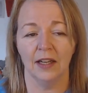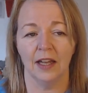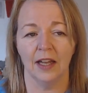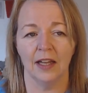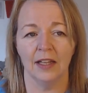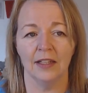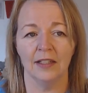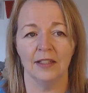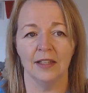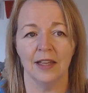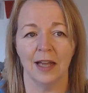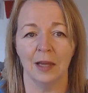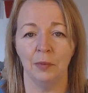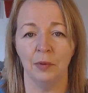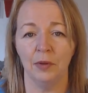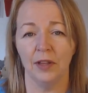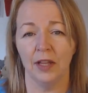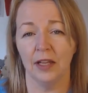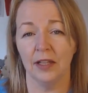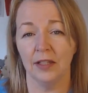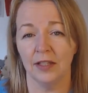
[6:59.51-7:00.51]
And I
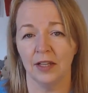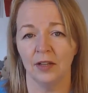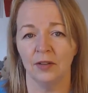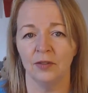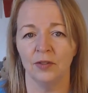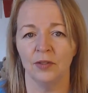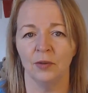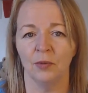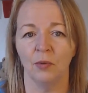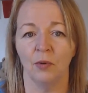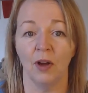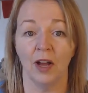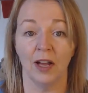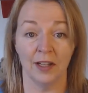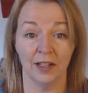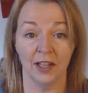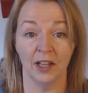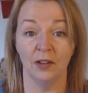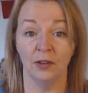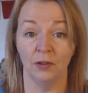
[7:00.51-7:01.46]
put that down to what I now